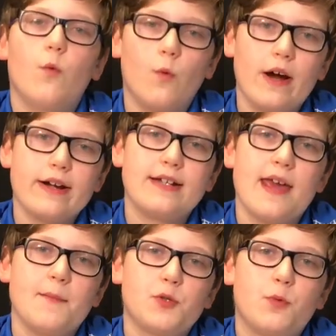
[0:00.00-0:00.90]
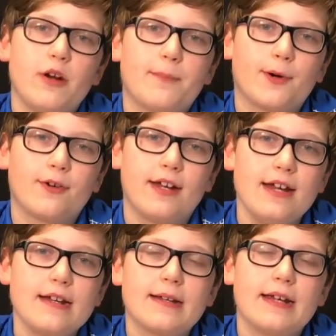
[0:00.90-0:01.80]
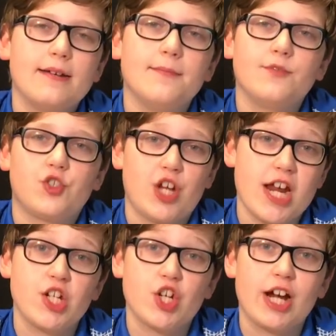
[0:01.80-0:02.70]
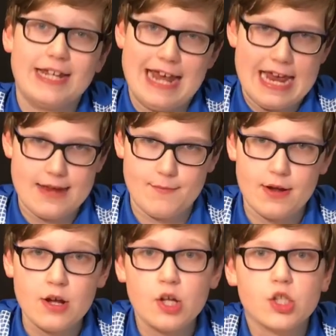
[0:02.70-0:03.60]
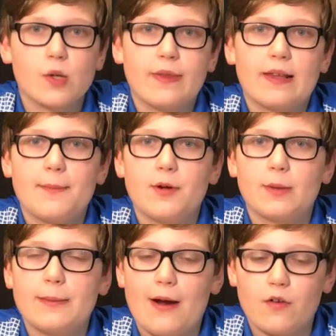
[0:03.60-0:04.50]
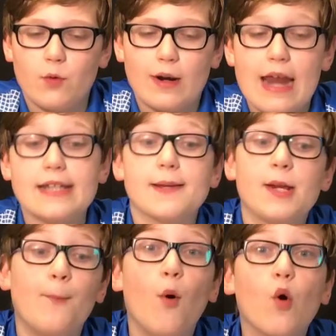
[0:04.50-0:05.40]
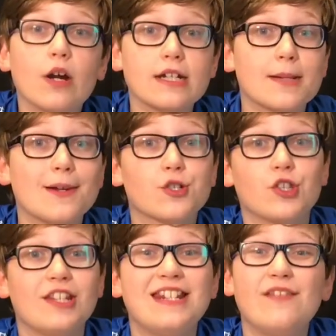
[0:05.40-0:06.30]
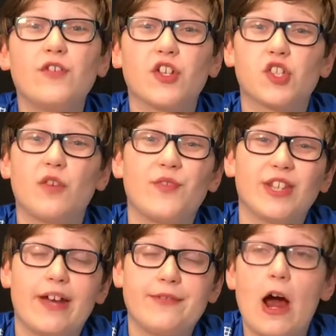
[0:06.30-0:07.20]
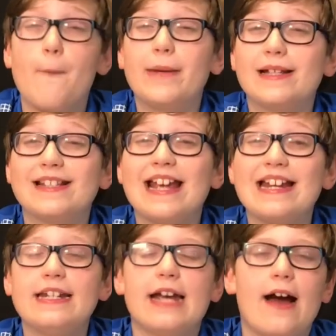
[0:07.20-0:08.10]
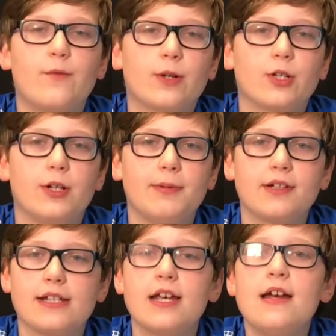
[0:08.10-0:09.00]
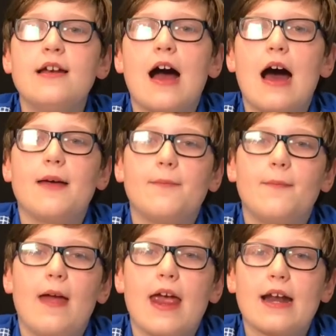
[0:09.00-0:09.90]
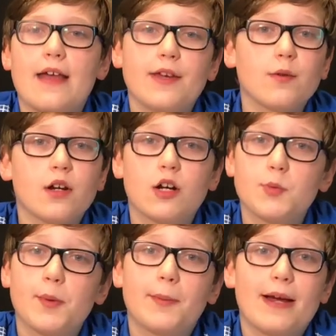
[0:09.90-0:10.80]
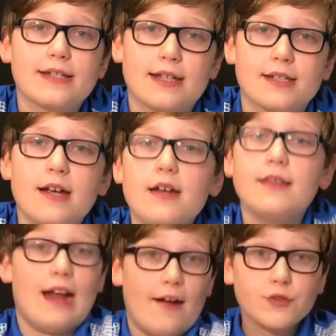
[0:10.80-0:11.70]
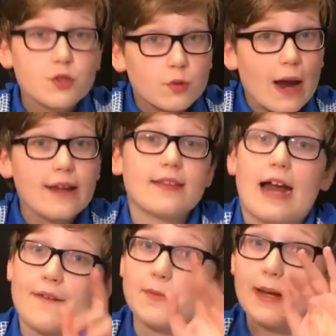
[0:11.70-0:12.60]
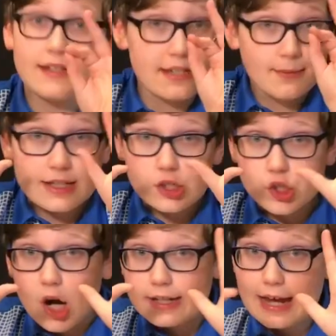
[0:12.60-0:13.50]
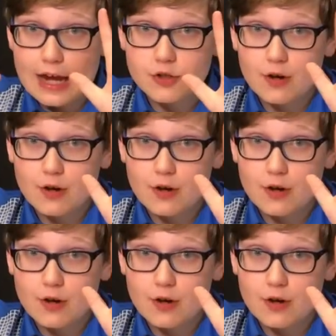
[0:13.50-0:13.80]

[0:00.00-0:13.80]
1 damage point per hit can change a game. So I think that'd be a really powerful one, and it's important to make sure that defaults don't feel left out because they need to have one of the good abilities. And I think it would encourage people to buy skins. They'd have to do it right. They'd have to make it seem like it's not a cash